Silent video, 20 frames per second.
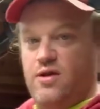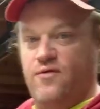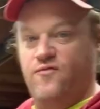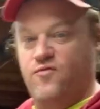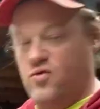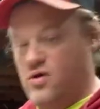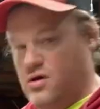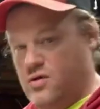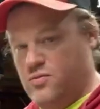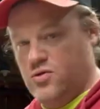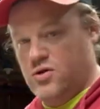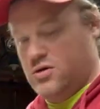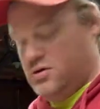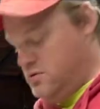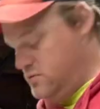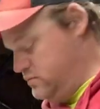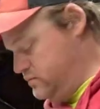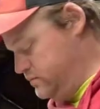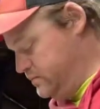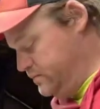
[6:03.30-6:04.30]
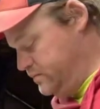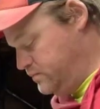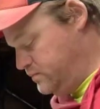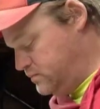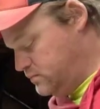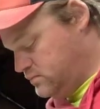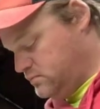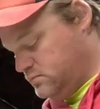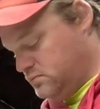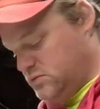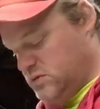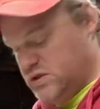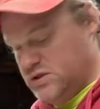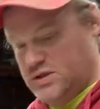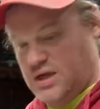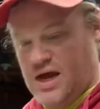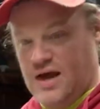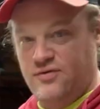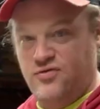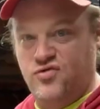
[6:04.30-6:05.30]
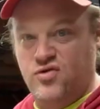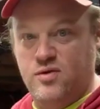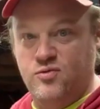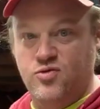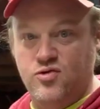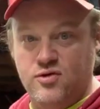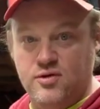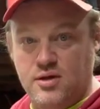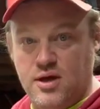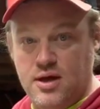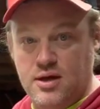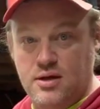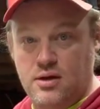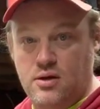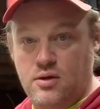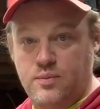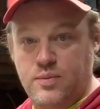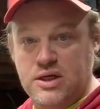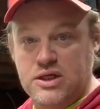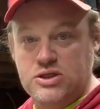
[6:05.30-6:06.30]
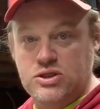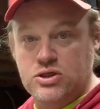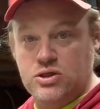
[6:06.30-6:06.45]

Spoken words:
from? You know, these live streams are getting a little busier,